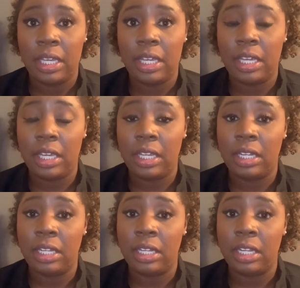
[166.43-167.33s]

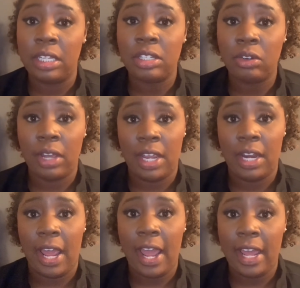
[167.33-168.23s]
And it's okay
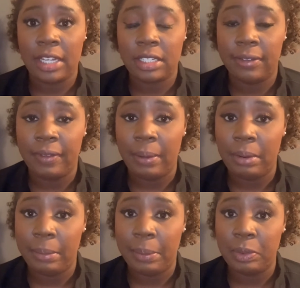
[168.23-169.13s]
to ask the
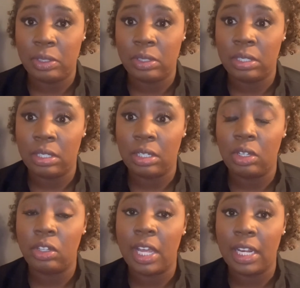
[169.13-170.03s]
family members,
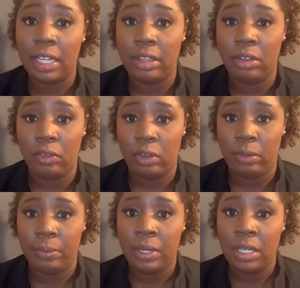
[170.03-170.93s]
could they leave the
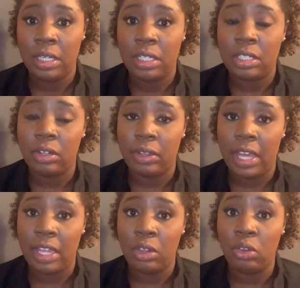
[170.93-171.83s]
room, so
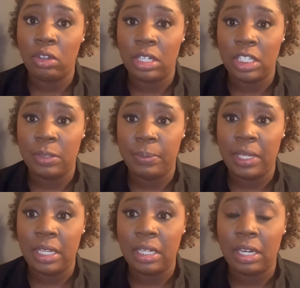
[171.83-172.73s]
that you can
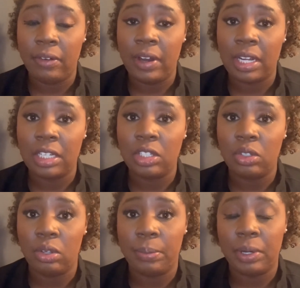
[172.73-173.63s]
speak directly
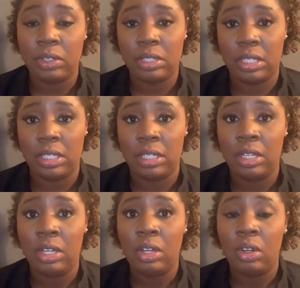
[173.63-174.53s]
to the person
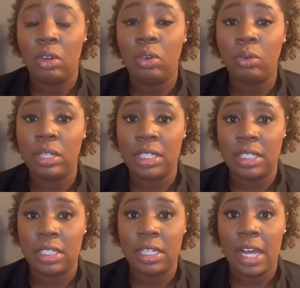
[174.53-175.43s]
who needs
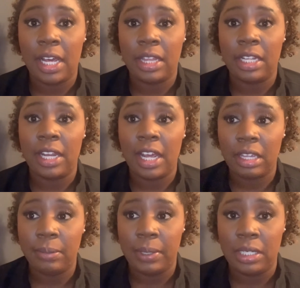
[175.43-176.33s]
to sign the
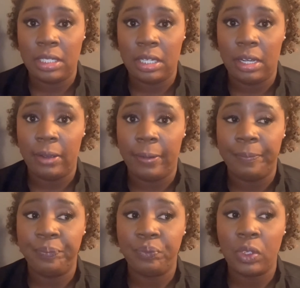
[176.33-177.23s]
documents.
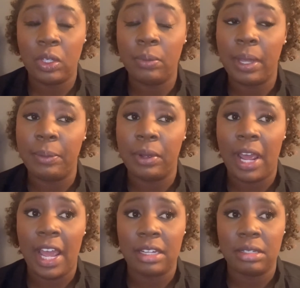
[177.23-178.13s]
You may want
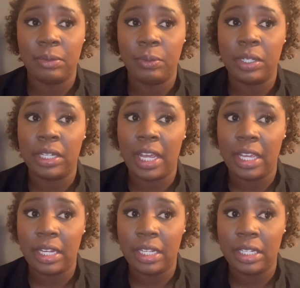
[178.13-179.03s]
to ask them what
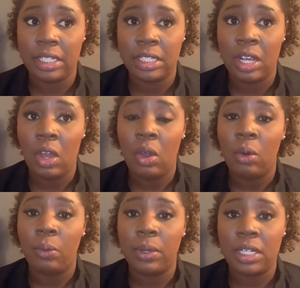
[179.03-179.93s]
day it is,
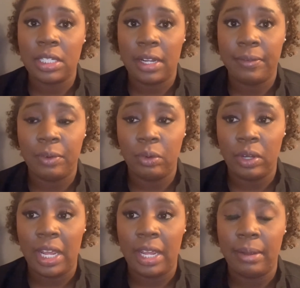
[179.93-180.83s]
what is their full
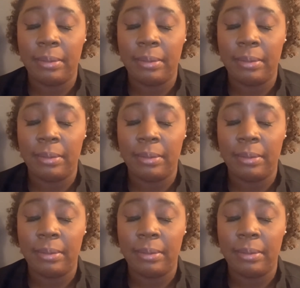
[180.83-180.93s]
name,